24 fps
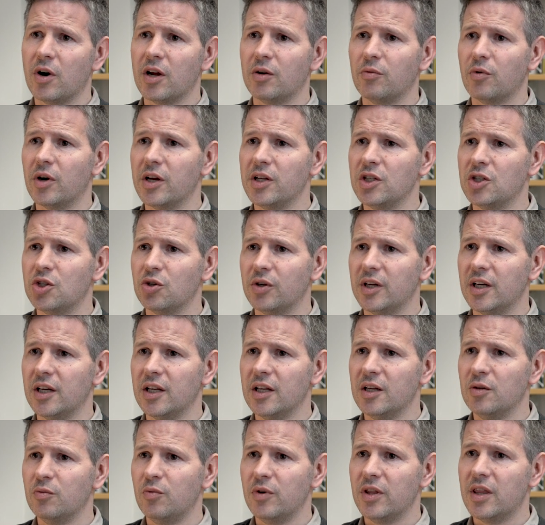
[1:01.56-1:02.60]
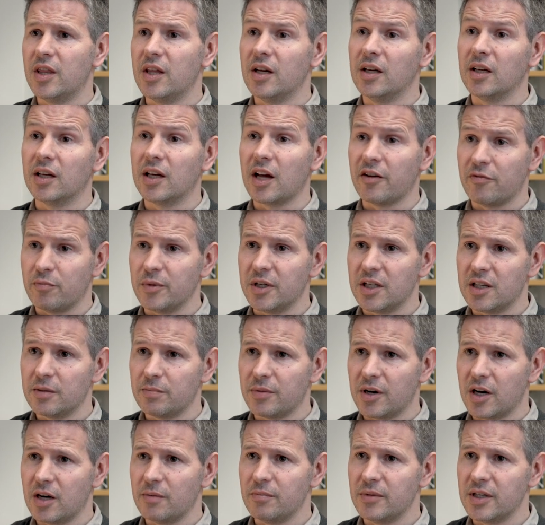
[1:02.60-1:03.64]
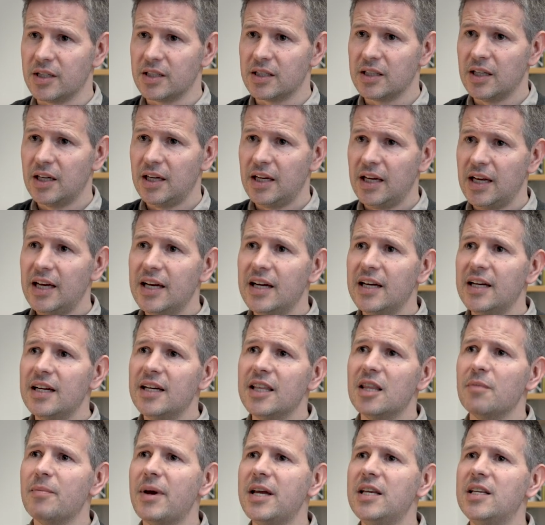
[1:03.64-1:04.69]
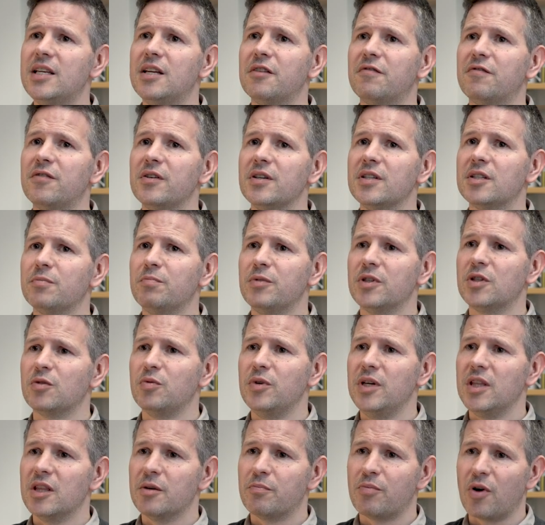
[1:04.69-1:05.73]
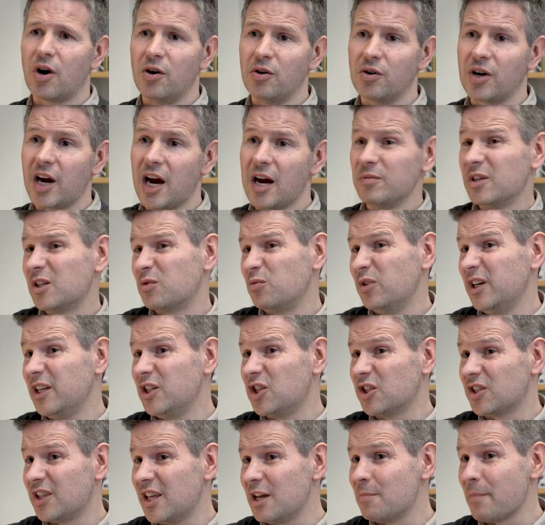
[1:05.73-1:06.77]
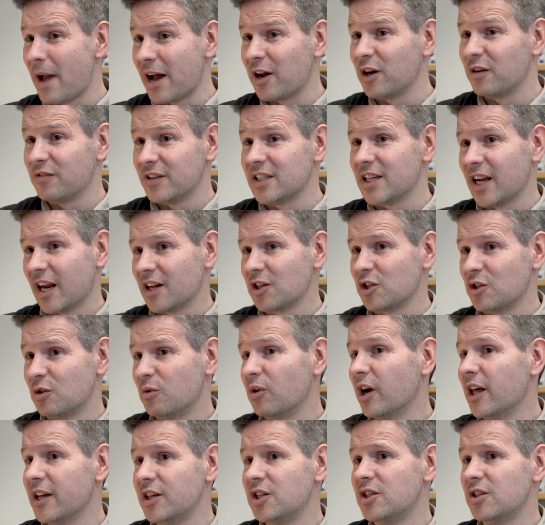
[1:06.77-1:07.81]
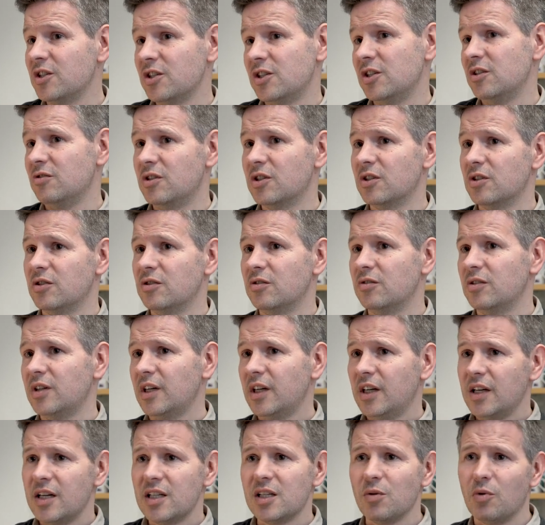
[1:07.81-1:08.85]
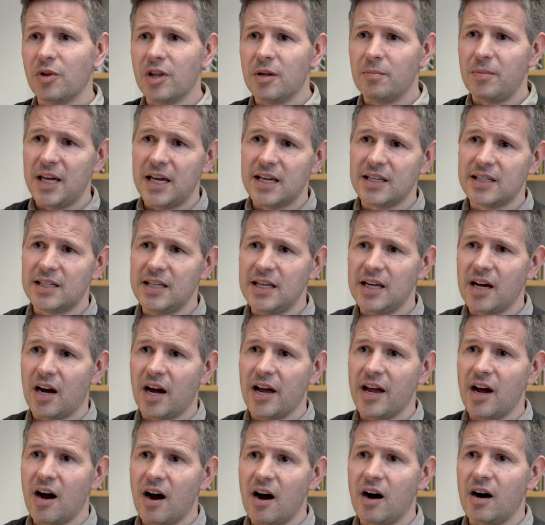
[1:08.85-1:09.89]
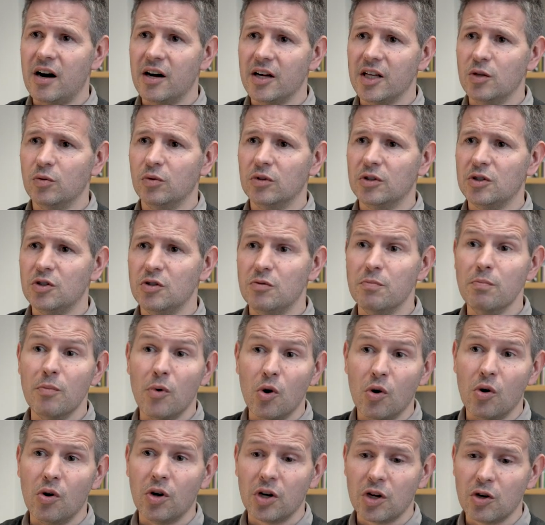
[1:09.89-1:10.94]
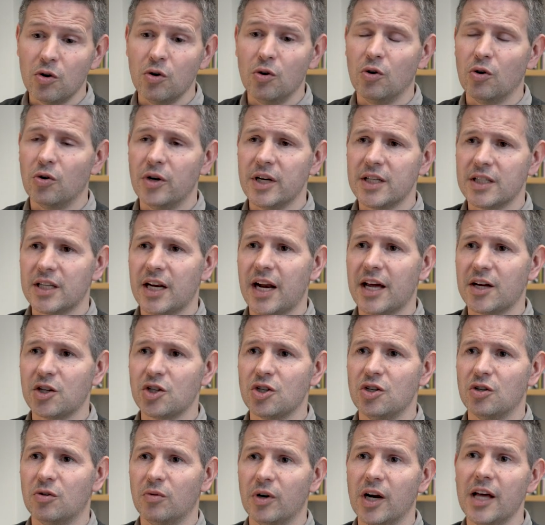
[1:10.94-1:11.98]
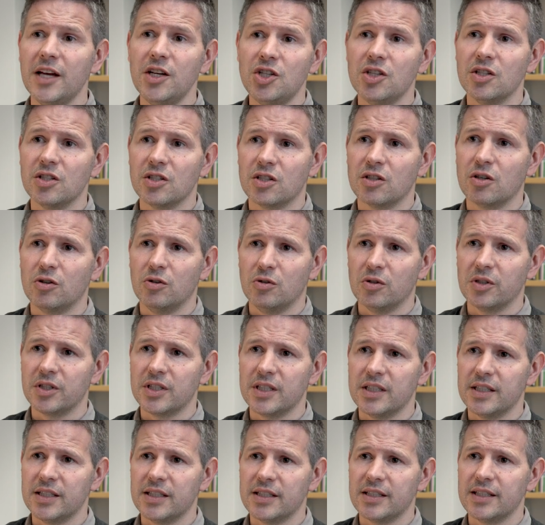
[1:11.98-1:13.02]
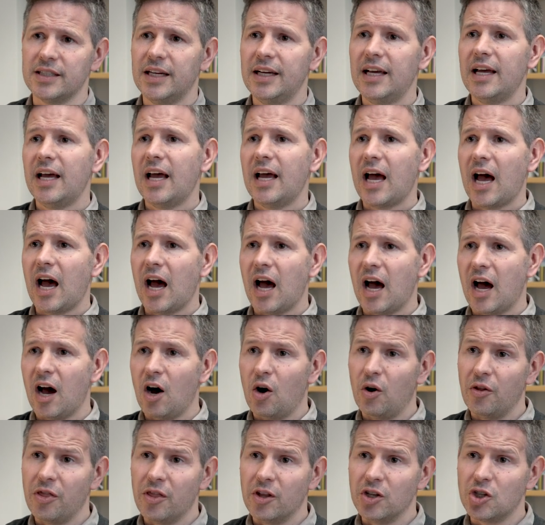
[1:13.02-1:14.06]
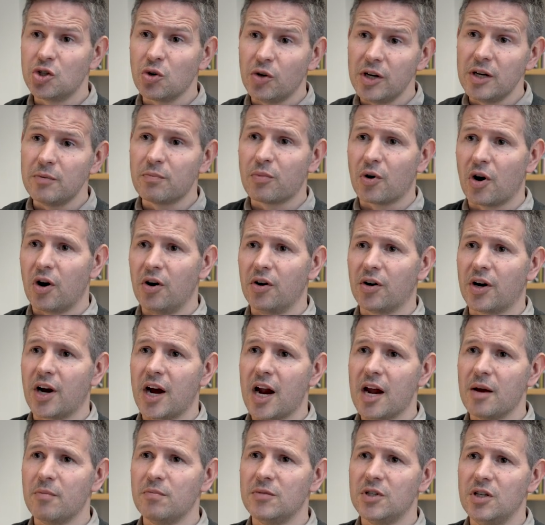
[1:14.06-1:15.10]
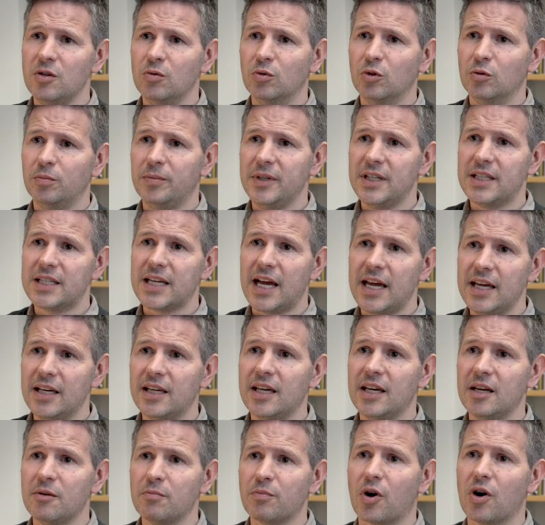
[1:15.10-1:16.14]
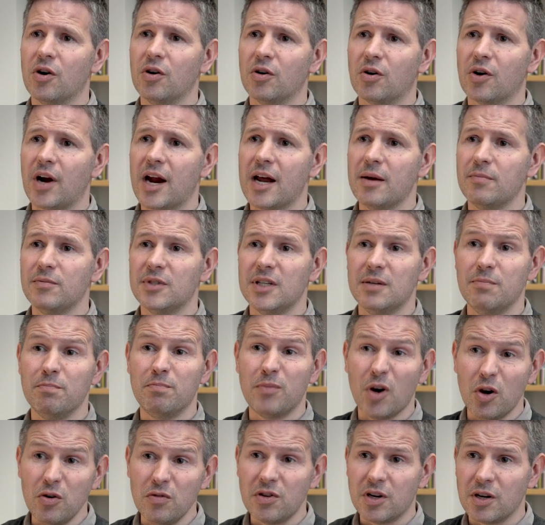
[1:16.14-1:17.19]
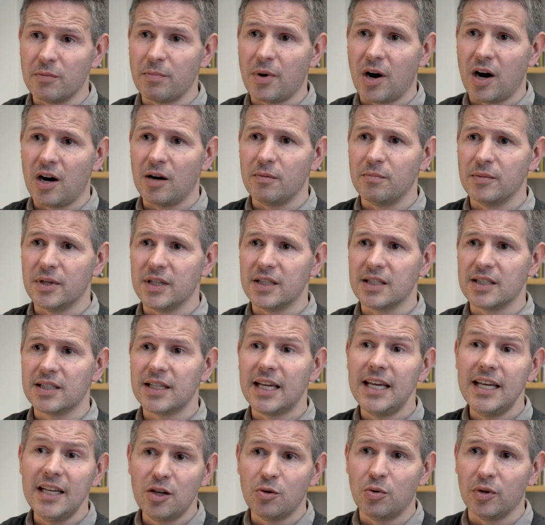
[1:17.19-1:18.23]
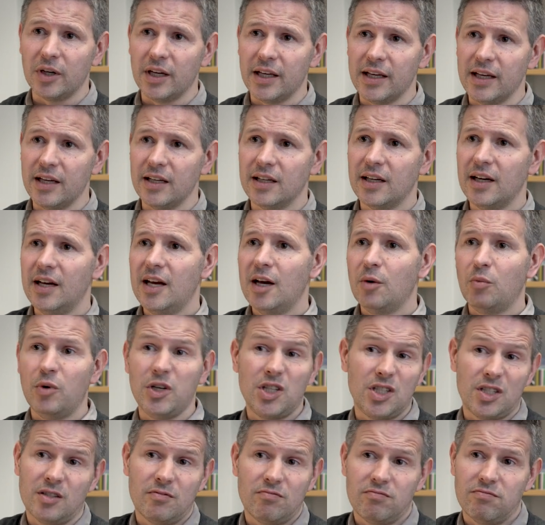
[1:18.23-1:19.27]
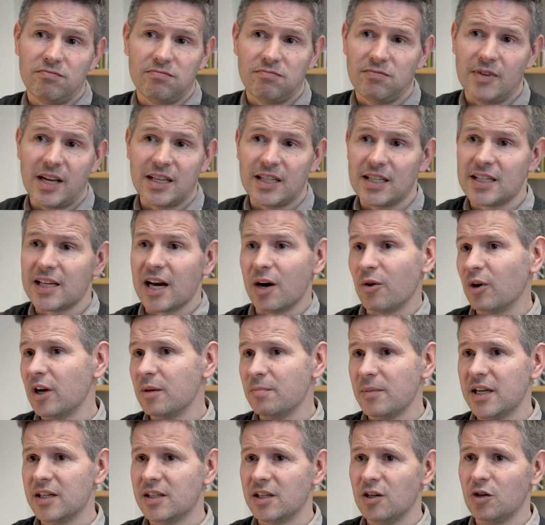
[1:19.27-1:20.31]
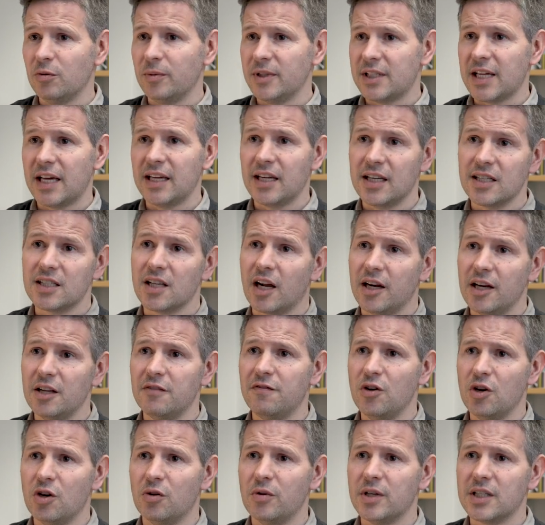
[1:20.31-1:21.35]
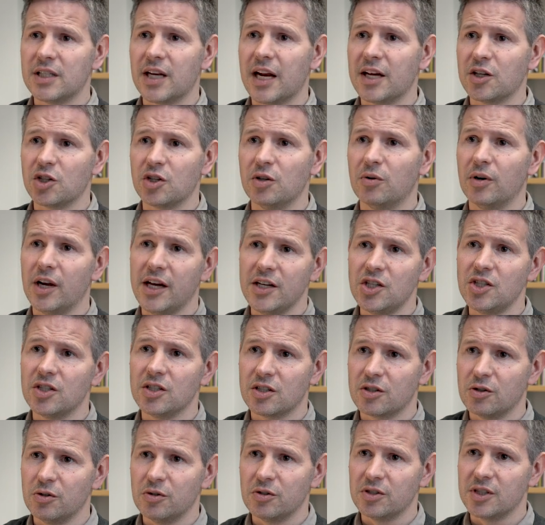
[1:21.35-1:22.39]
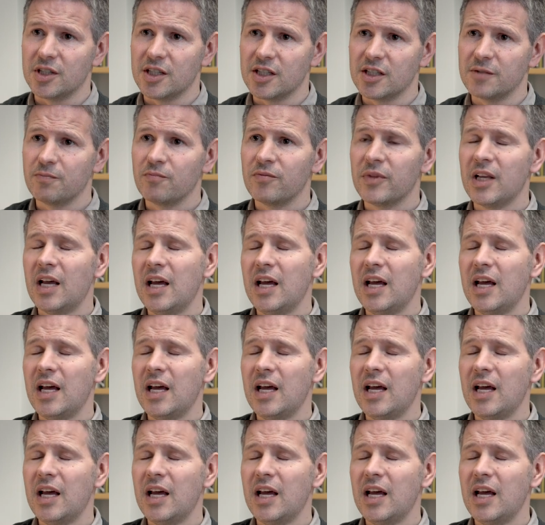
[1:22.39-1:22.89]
one run jointly with the Government Department. The main difference between the programs is really just the amount of international relations you do. So on the BSc IR, you will do more core international relations courses. On the joint programs, you will be taking programs in both departments equally, which necessarily means that you'll be taking slightly fewer international relations courses.